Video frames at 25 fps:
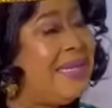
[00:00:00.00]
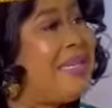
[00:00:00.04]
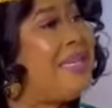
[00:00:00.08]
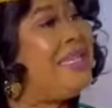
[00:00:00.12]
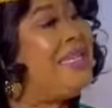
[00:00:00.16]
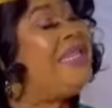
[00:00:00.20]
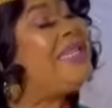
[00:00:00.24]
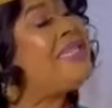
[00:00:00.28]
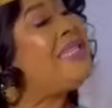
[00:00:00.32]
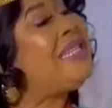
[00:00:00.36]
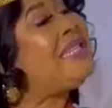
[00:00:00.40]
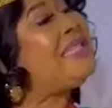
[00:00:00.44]

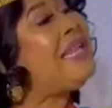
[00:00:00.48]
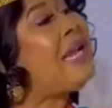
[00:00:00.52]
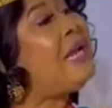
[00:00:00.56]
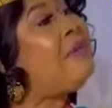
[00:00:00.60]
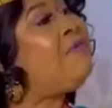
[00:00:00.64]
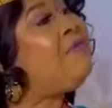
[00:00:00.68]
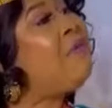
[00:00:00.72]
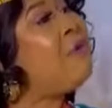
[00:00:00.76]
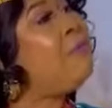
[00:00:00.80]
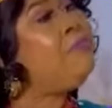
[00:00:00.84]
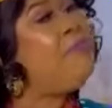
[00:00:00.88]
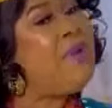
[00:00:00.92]
This is the time
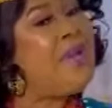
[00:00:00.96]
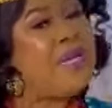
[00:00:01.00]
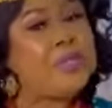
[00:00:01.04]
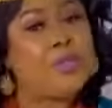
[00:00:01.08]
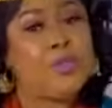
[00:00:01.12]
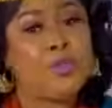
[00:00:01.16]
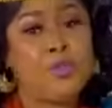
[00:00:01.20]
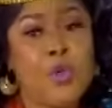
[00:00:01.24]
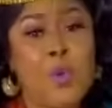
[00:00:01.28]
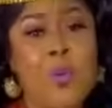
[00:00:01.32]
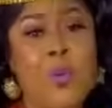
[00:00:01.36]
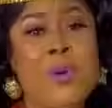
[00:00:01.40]
for me to
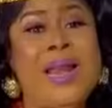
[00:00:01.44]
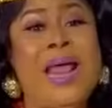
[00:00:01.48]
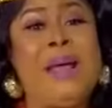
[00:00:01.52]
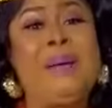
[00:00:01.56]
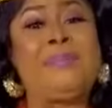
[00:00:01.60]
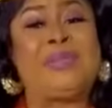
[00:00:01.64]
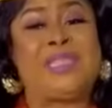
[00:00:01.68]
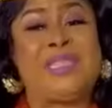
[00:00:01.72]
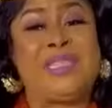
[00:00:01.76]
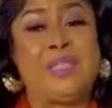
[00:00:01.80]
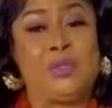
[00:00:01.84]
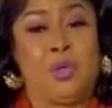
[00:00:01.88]
know whether I'm
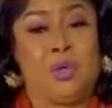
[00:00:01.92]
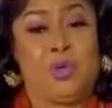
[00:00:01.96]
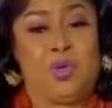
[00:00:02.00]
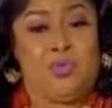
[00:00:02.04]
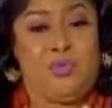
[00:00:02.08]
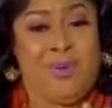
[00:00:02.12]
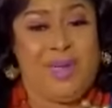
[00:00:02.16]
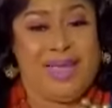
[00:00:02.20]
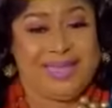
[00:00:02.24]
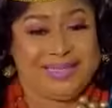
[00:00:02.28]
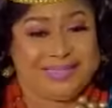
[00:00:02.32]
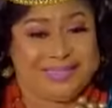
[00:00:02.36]
still
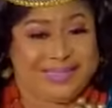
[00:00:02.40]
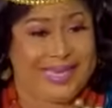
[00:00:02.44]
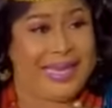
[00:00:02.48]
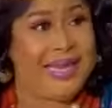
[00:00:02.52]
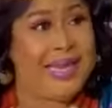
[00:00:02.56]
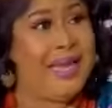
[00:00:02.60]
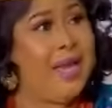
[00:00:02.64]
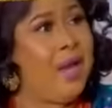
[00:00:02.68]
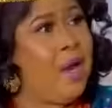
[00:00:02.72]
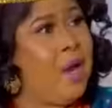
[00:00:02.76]
Dodubeze